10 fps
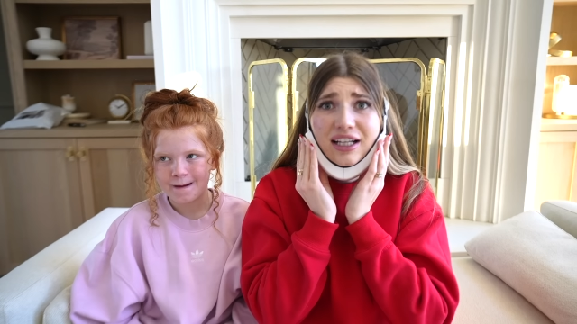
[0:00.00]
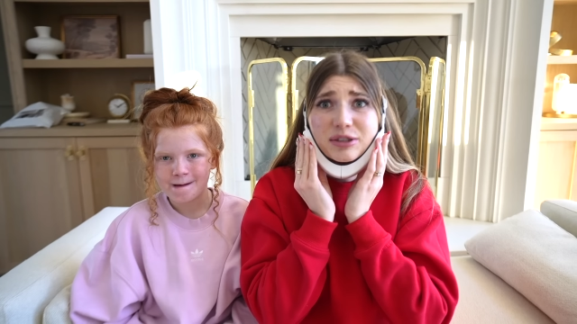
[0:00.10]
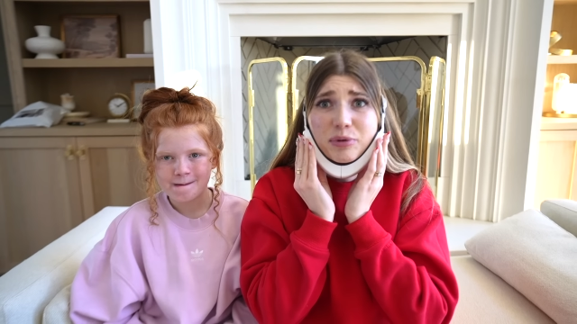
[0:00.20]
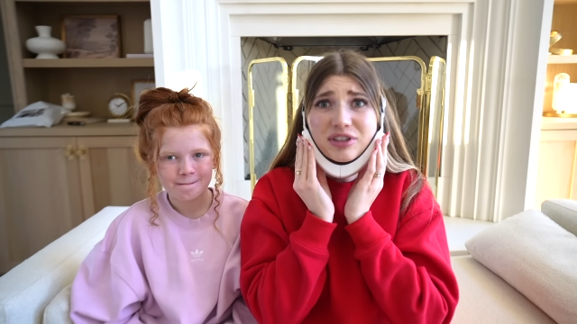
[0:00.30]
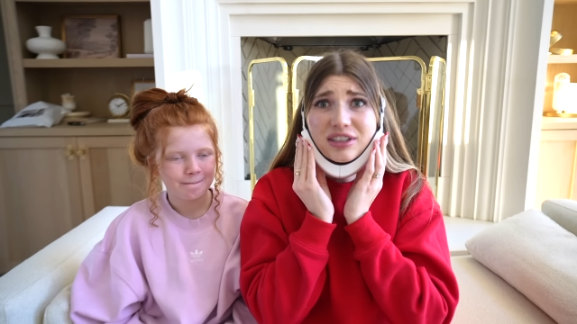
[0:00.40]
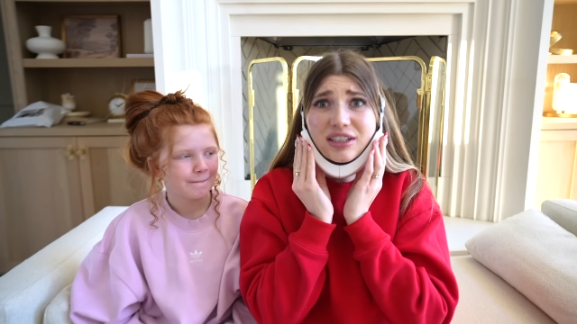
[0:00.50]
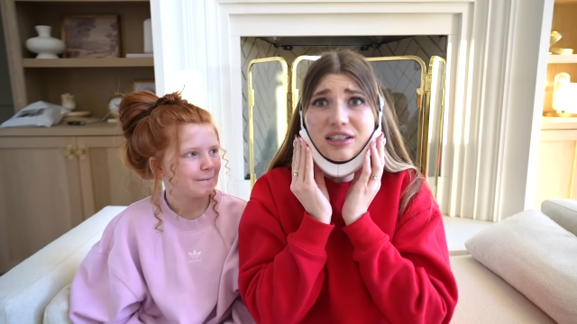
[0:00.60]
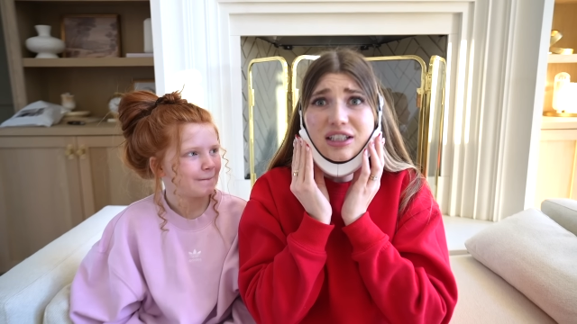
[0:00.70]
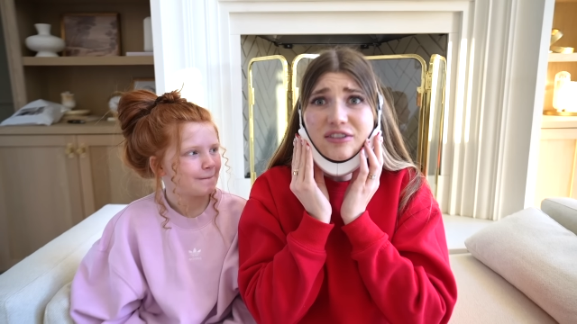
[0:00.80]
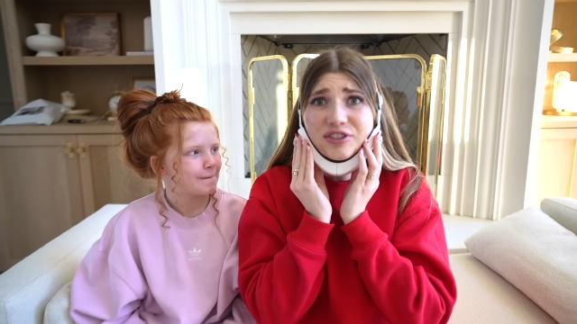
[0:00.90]
Speaker 1: It's supposed to
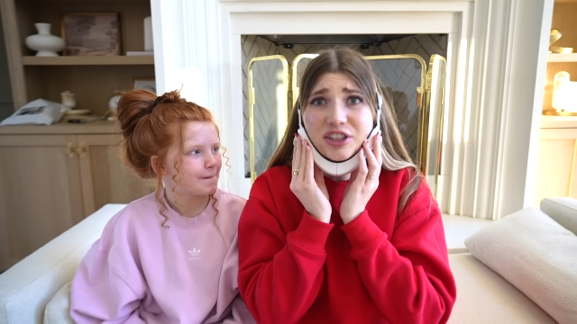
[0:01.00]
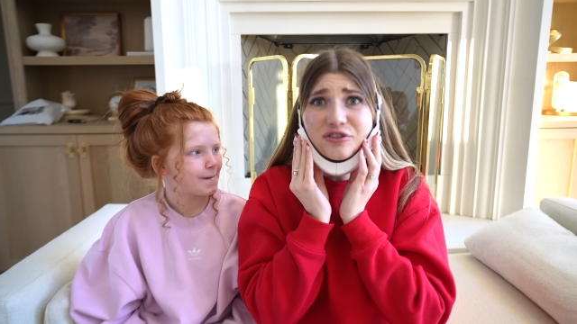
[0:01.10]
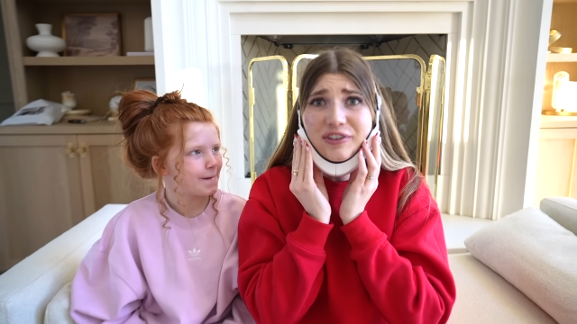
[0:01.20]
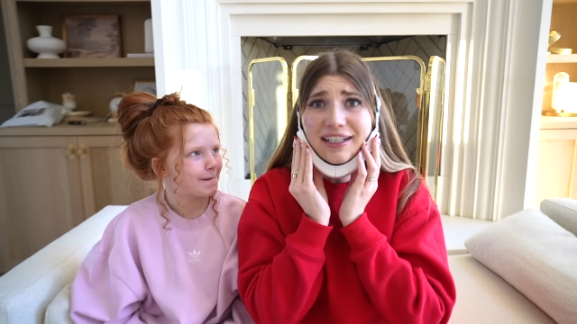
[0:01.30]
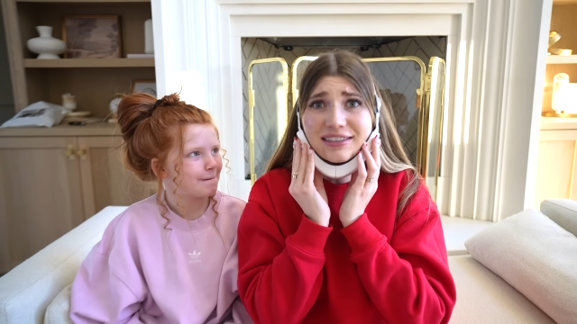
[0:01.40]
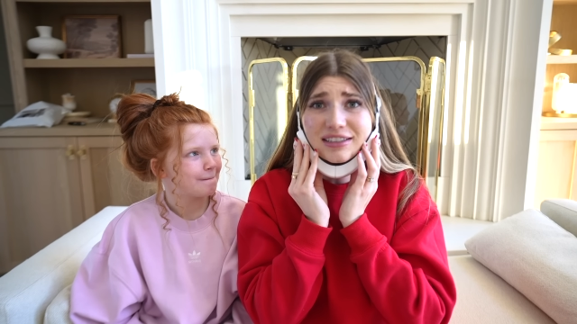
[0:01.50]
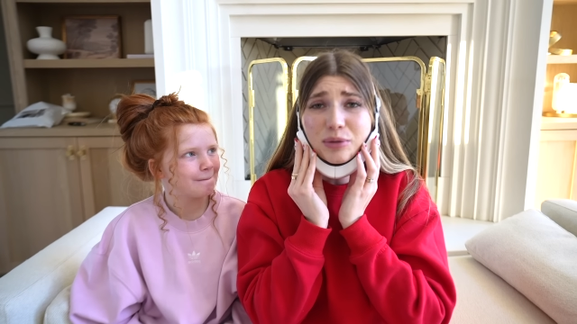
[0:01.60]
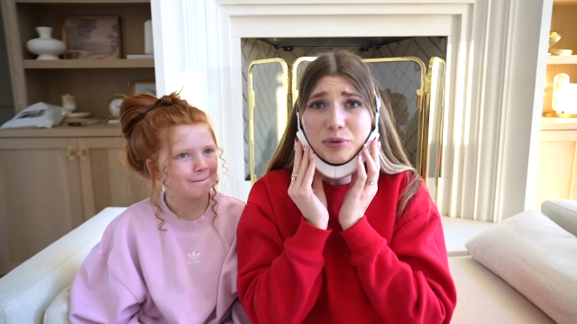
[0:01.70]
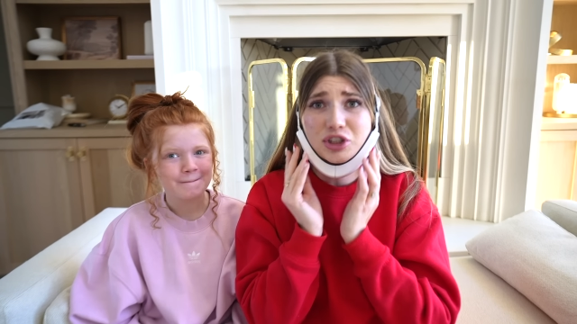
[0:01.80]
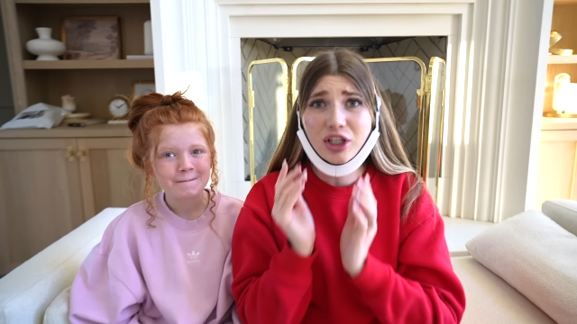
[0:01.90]
lift your face and
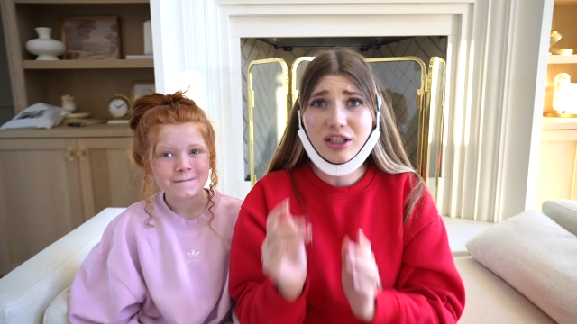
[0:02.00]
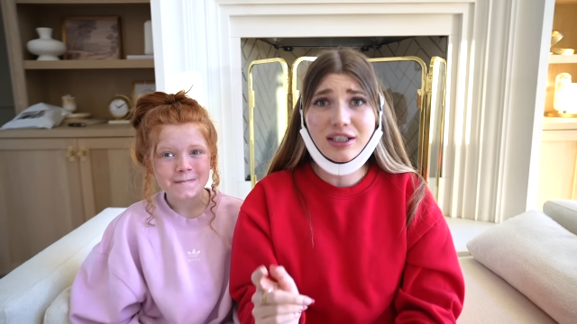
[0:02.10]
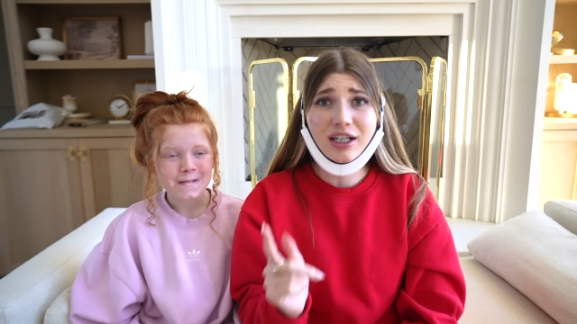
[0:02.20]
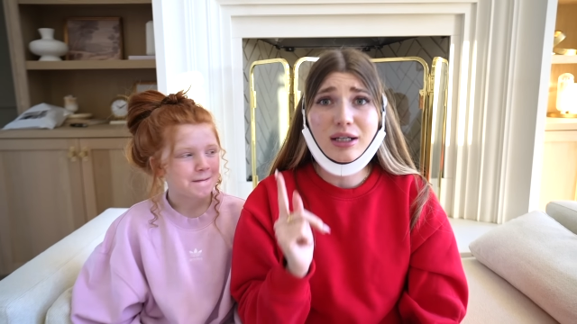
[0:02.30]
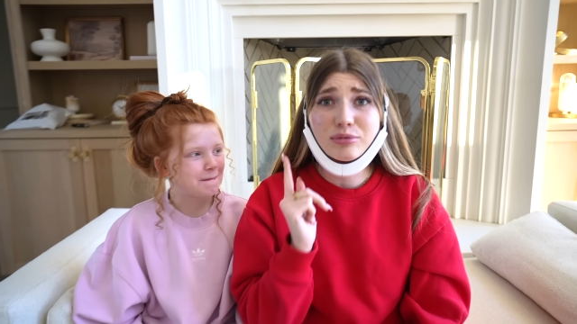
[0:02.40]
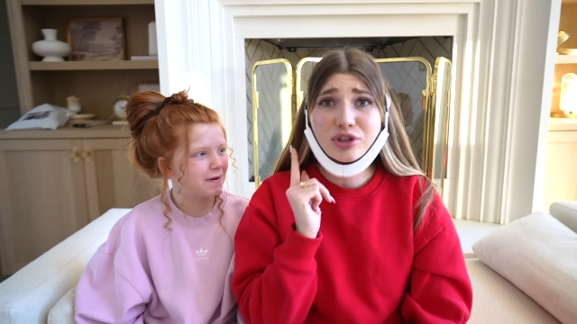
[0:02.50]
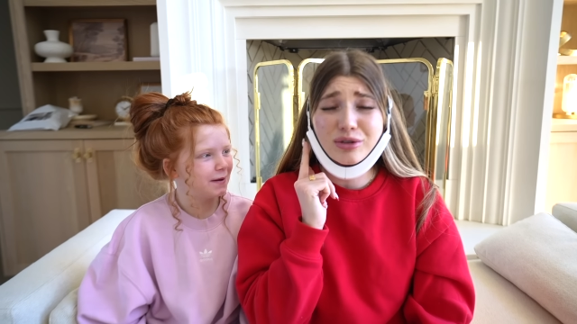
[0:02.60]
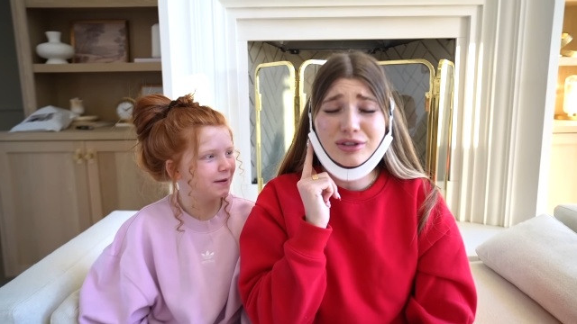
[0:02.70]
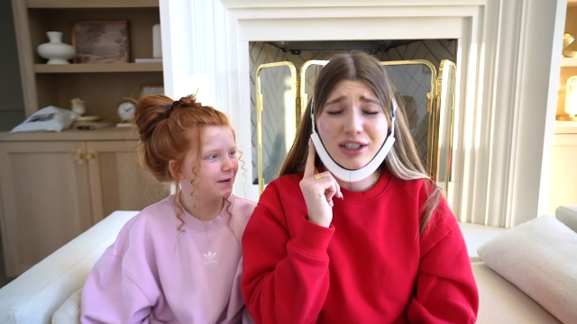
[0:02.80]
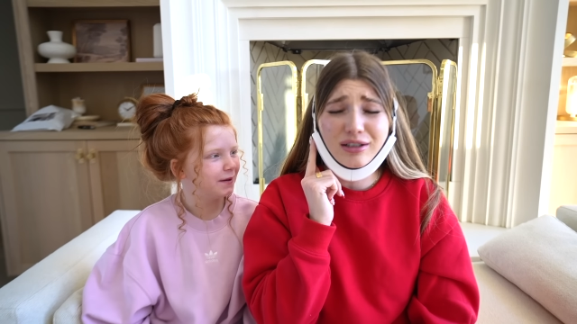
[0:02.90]
help your jawline. I'm
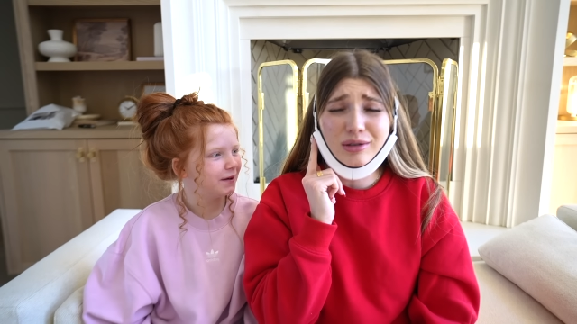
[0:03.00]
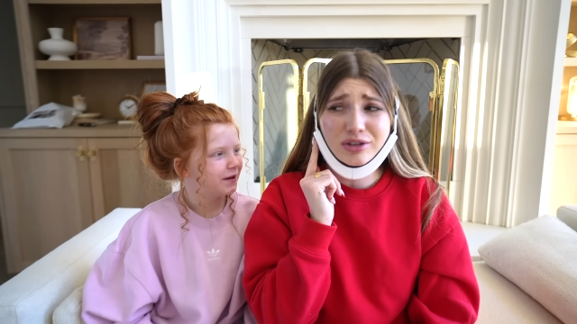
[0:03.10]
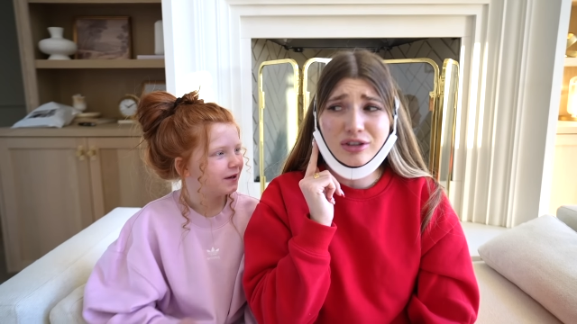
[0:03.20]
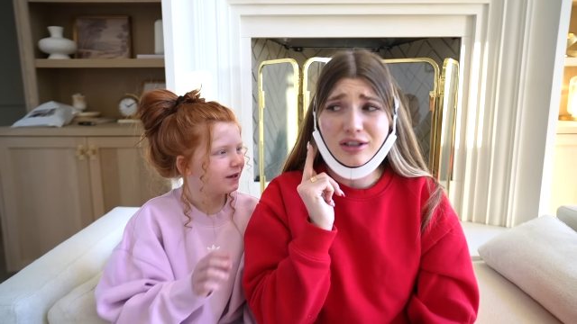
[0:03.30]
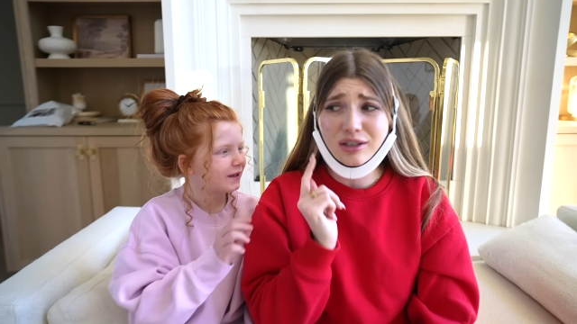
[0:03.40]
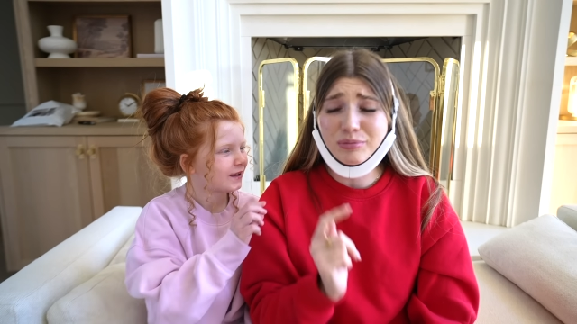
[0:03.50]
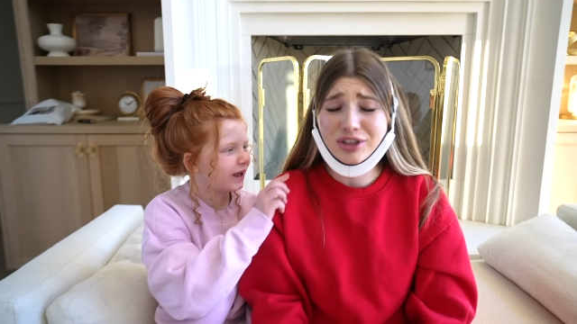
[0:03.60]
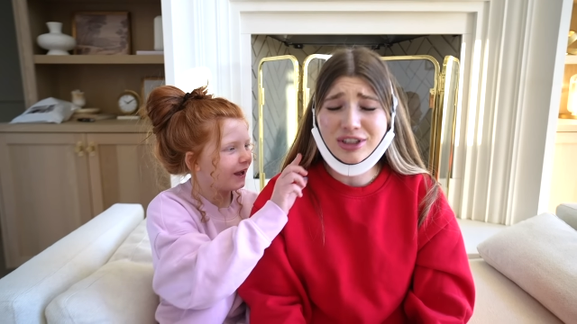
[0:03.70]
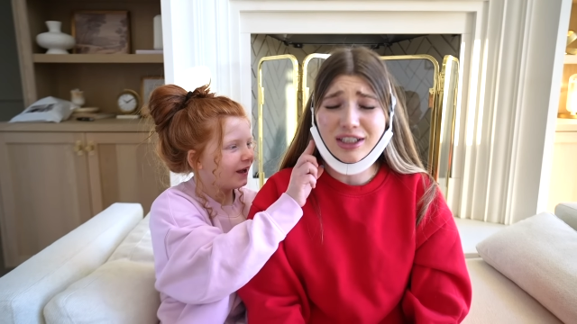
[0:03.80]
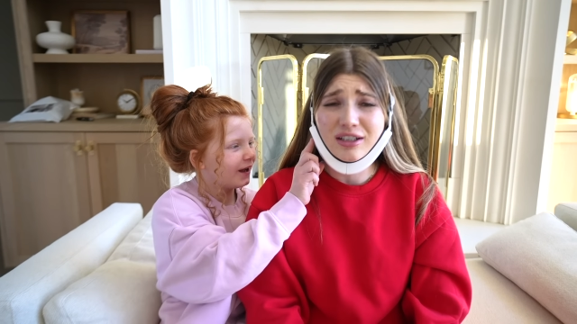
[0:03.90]
so scared. We're gonna turn it on.
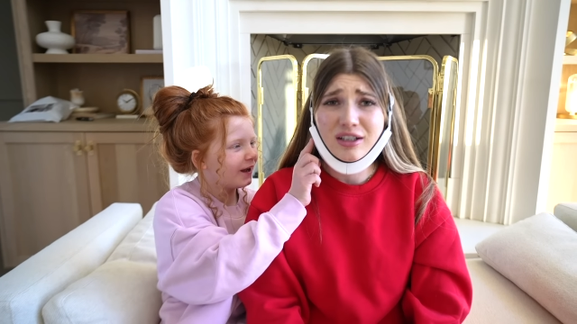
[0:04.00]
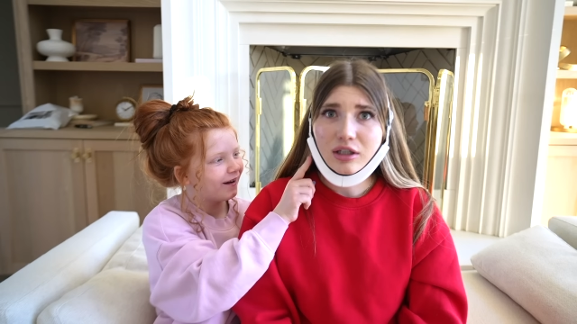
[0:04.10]
Push it.